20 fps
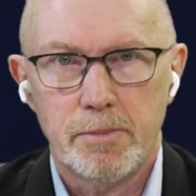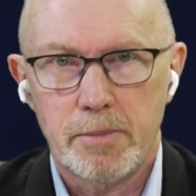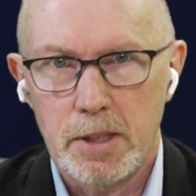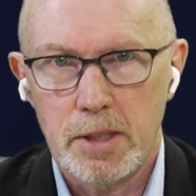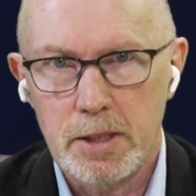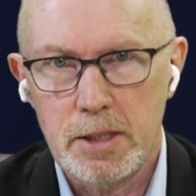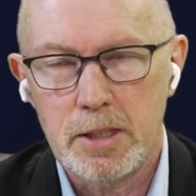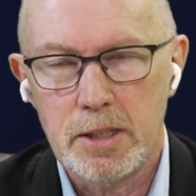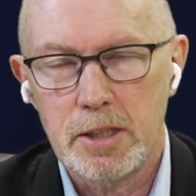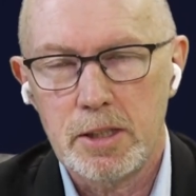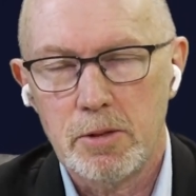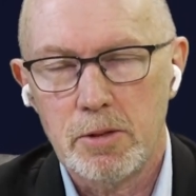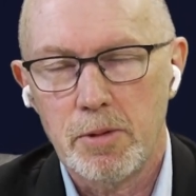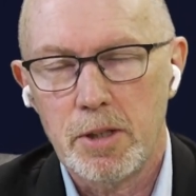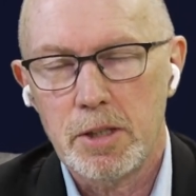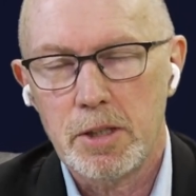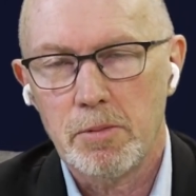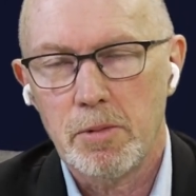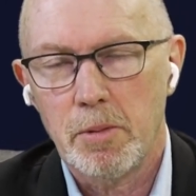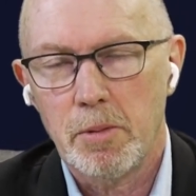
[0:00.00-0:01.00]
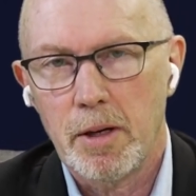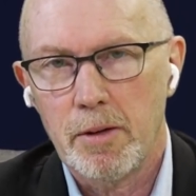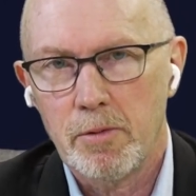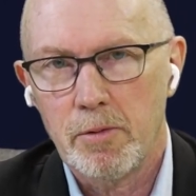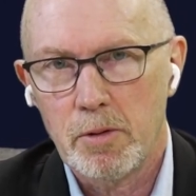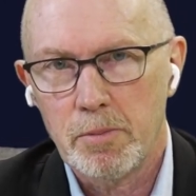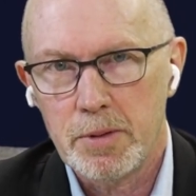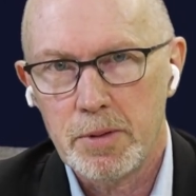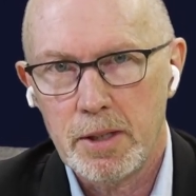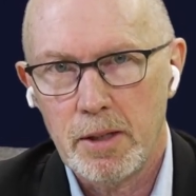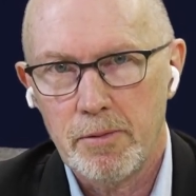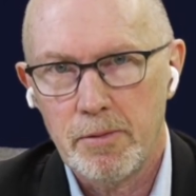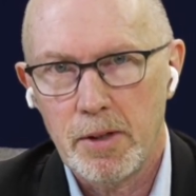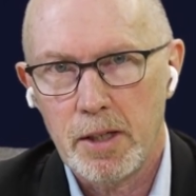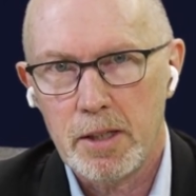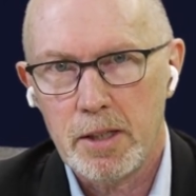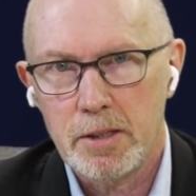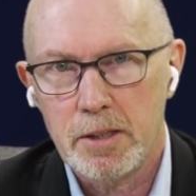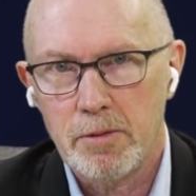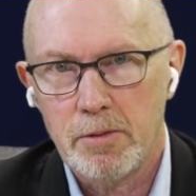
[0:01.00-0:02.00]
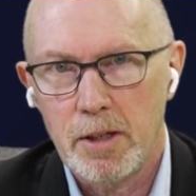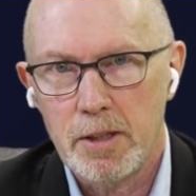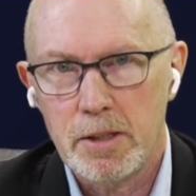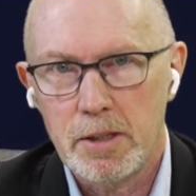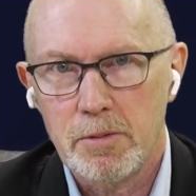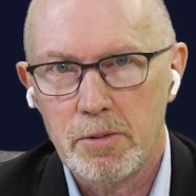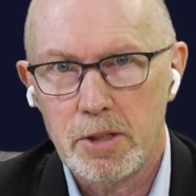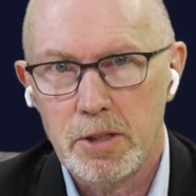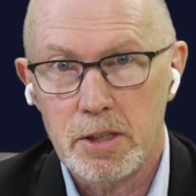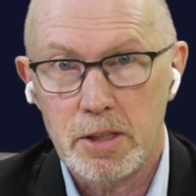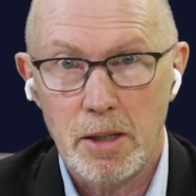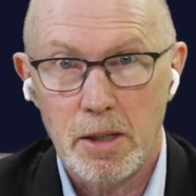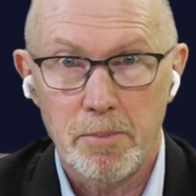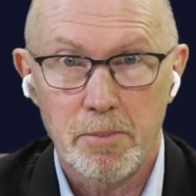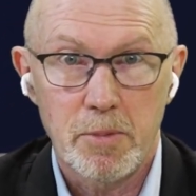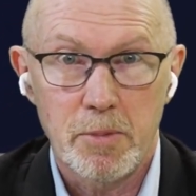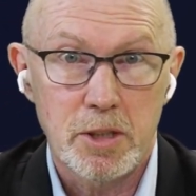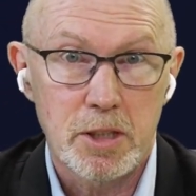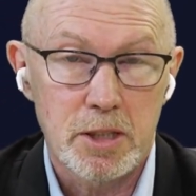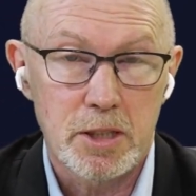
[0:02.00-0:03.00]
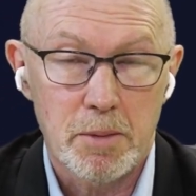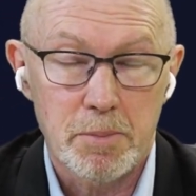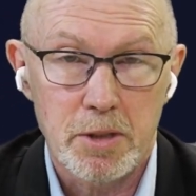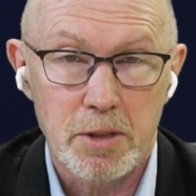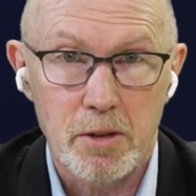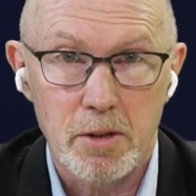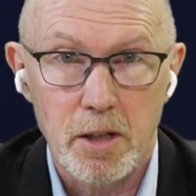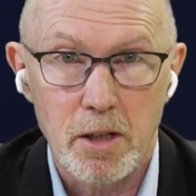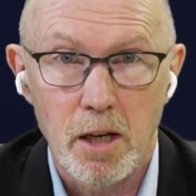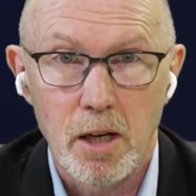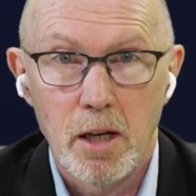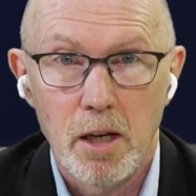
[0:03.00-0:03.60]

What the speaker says: this situation where we have 1% vacancy rates, which is absurd?